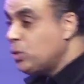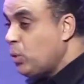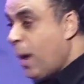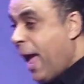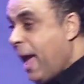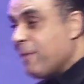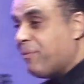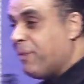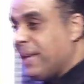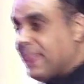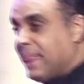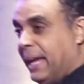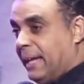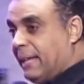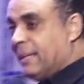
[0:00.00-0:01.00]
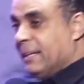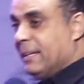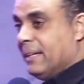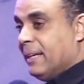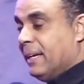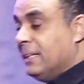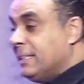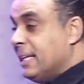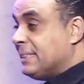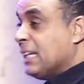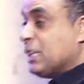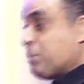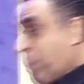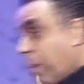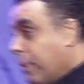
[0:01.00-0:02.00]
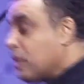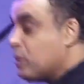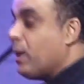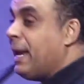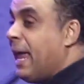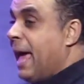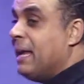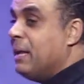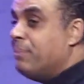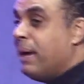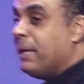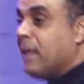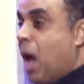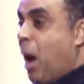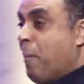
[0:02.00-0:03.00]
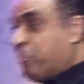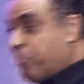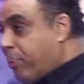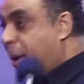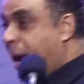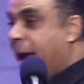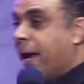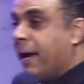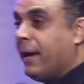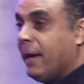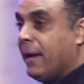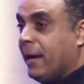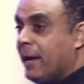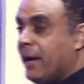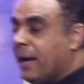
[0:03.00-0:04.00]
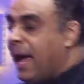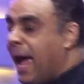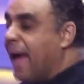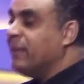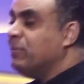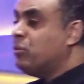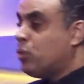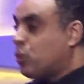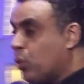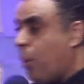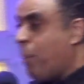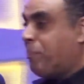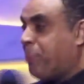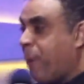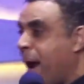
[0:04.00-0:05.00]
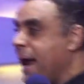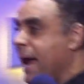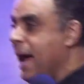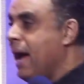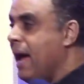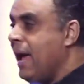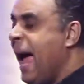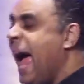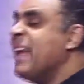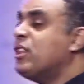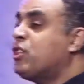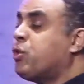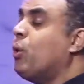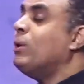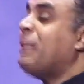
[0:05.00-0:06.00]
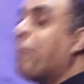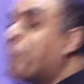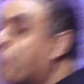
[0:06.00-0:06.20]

to everything. There's a spiritual element. Pray. And through prayer and through the